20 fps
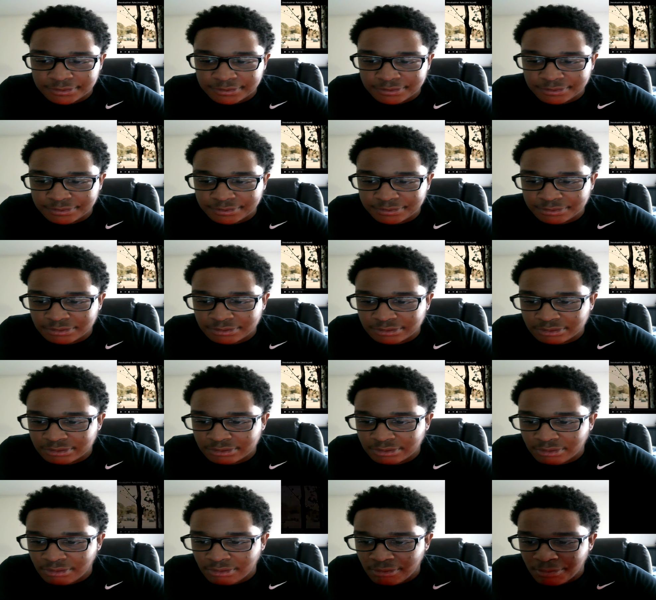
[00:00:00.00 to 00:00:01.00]

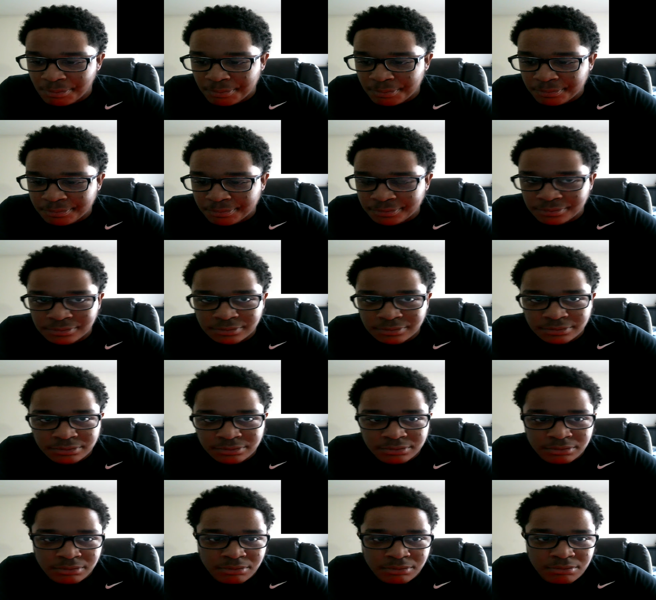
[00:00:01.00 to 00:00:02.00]

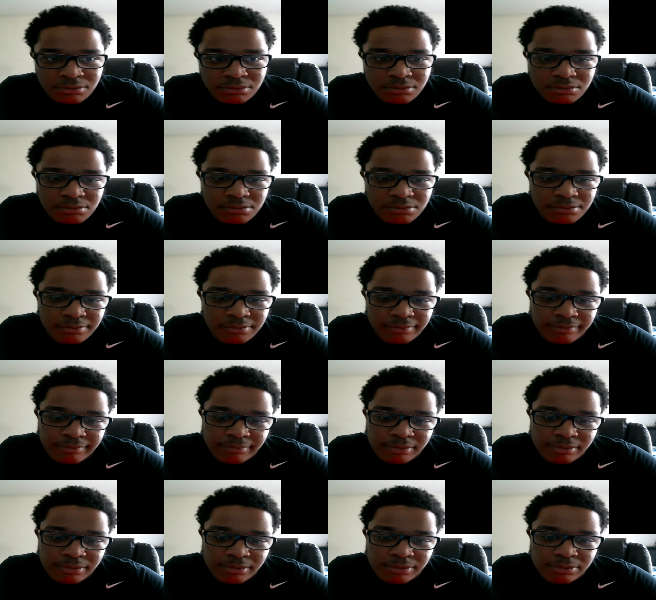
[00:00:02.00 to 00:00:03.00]

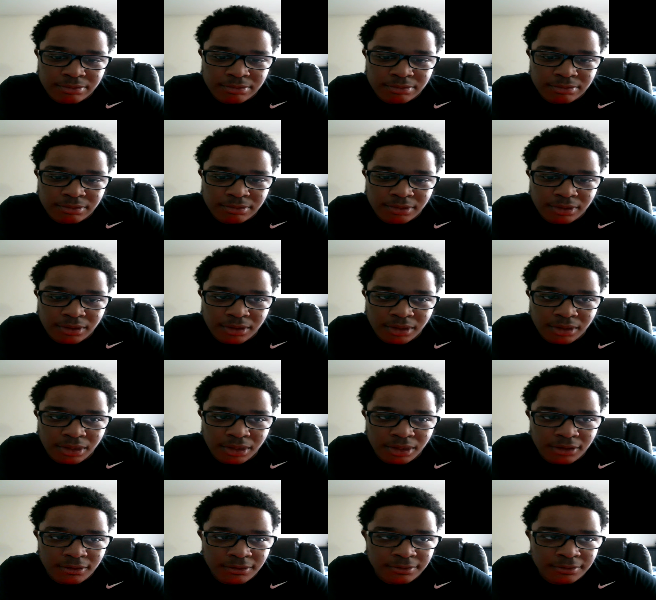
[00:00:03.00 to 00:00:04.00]

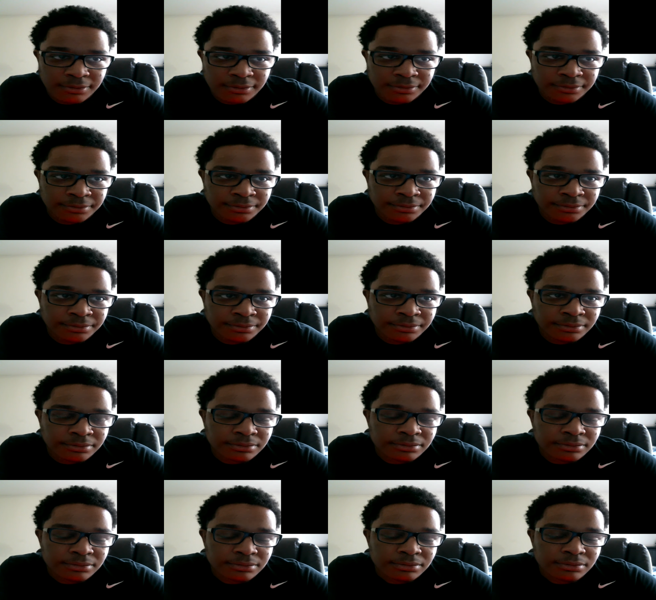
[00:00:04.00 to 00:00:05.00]

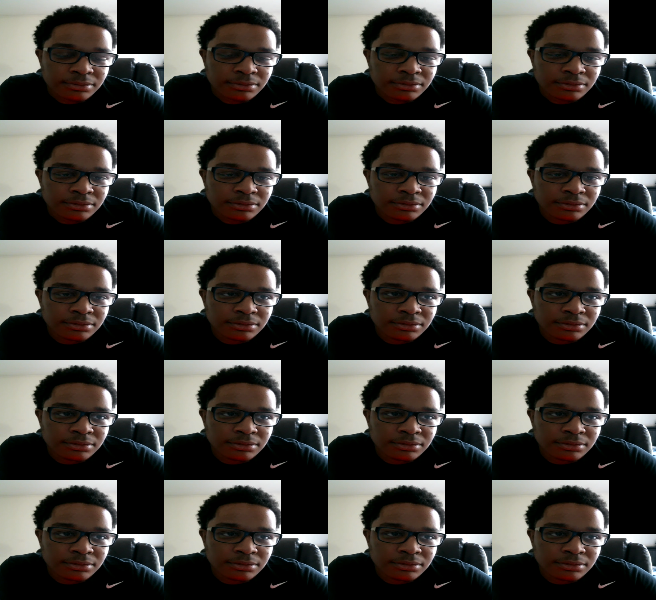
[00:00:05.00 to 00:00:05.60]
Nothing is said.